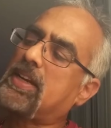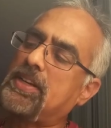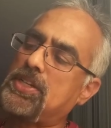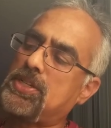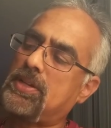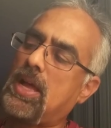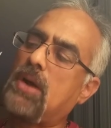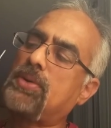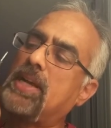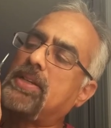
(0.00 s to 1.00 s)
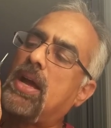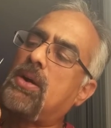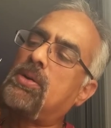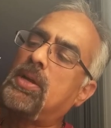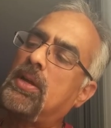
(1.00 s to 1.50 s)
condition. Now, right
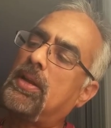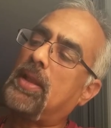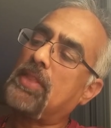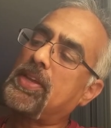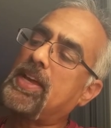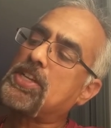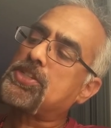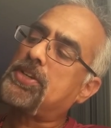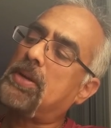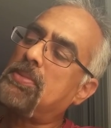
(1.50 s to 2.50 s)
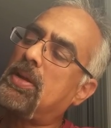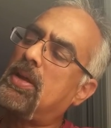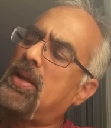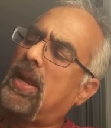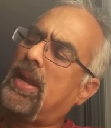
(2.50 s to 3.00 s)
now, nothing has tripped.
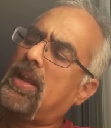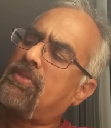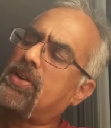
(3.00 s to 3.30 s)
And I